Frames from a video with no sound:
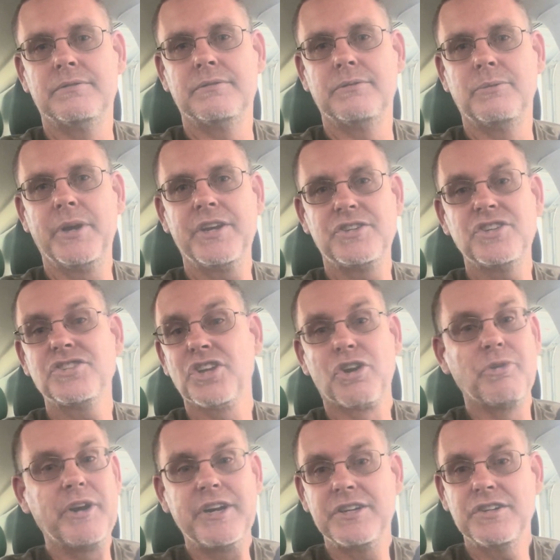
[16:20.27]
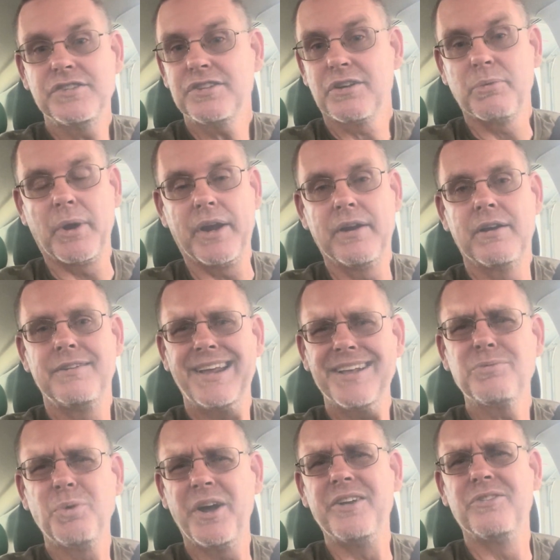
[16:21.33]
We could just agree to disagree.
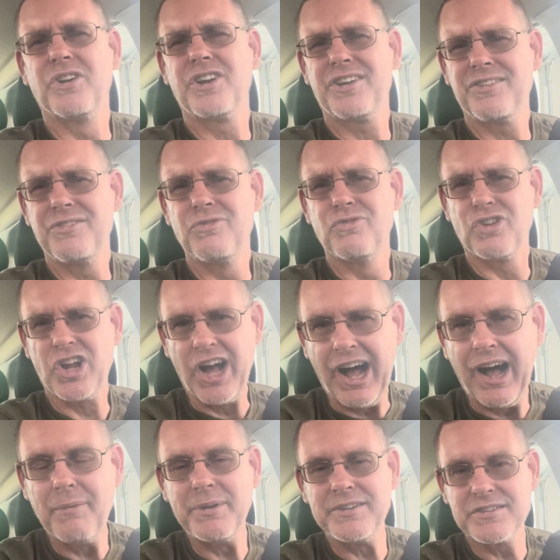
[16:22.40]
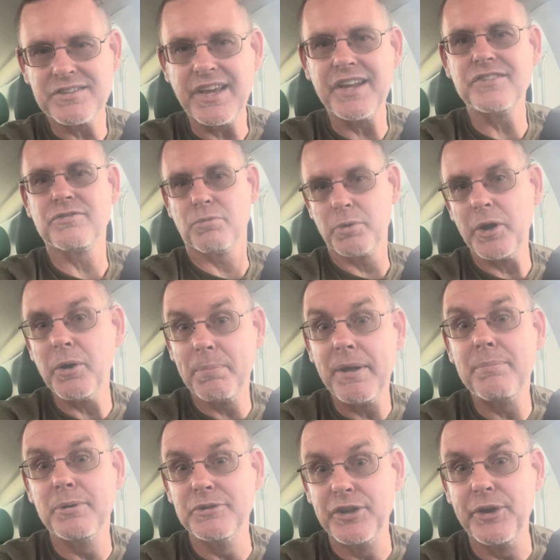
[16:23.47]
That's what common sense real
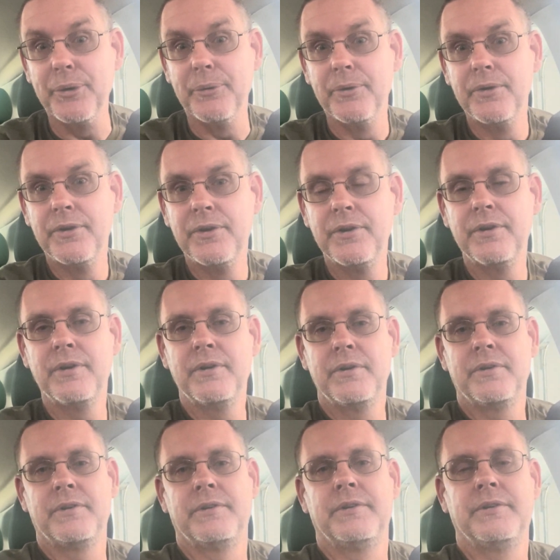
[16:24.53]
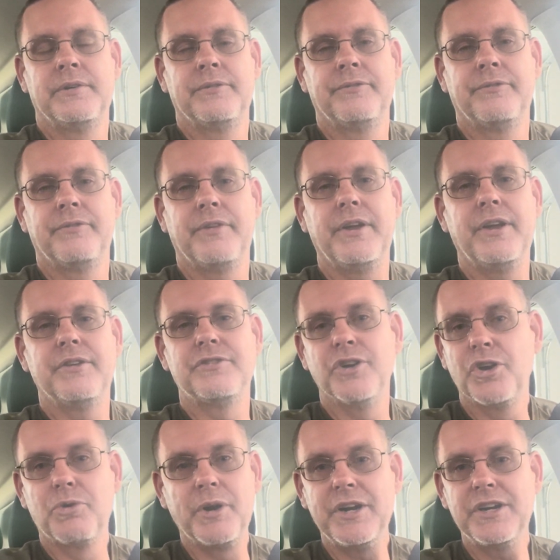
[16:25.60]
people do, is
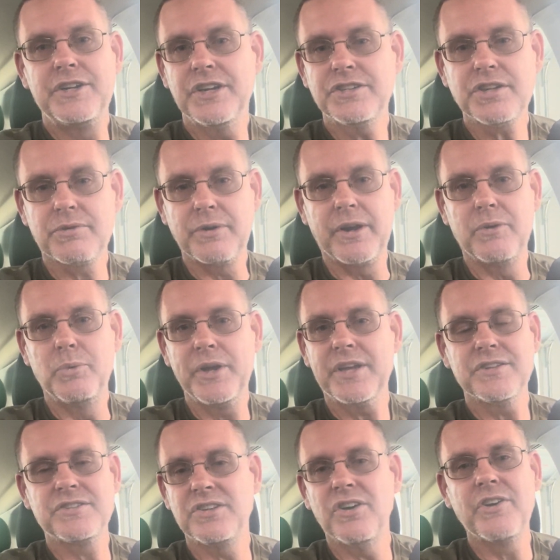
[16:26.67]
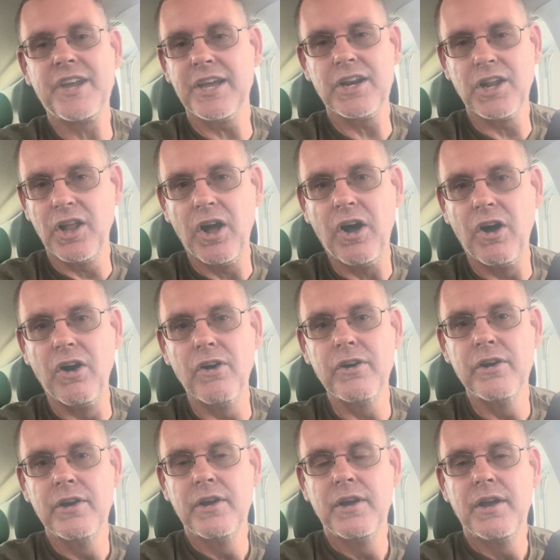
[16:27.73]
agree to disagree. We could still get along
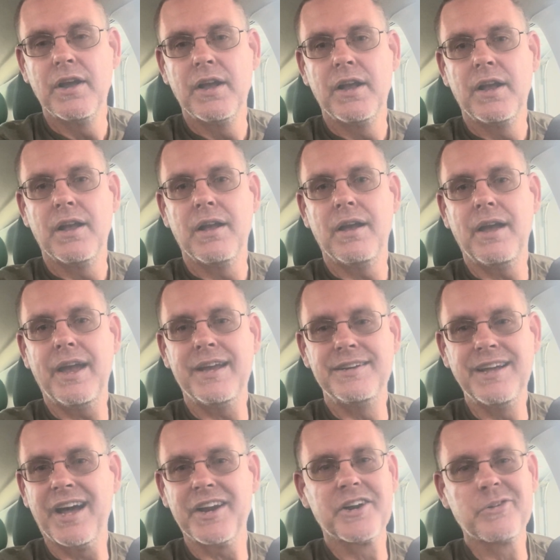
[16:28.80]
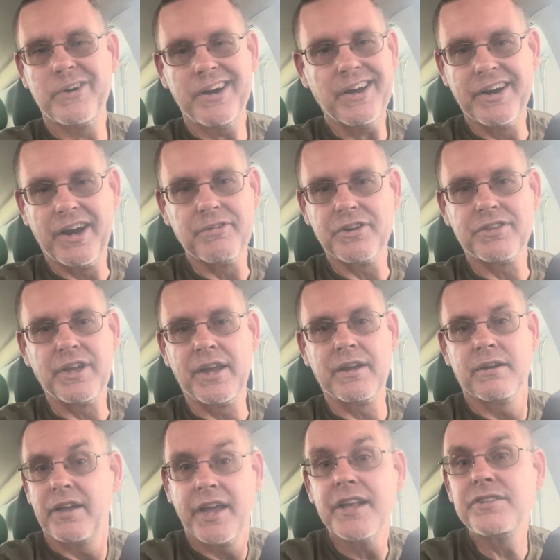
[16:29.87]
and not agree on everything.
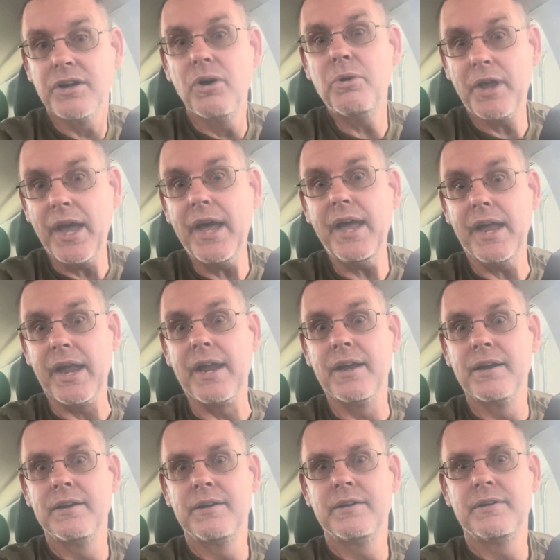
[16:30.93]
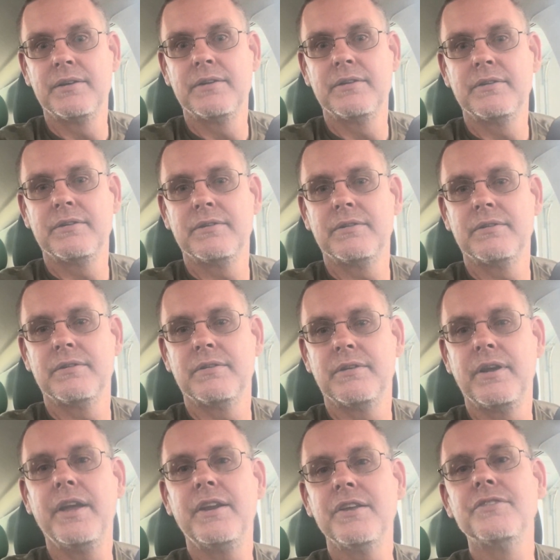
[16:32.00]
It's okay.
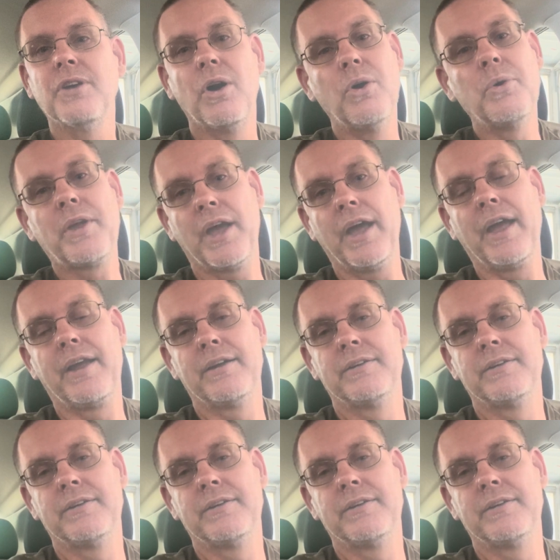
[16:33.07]
It is okay.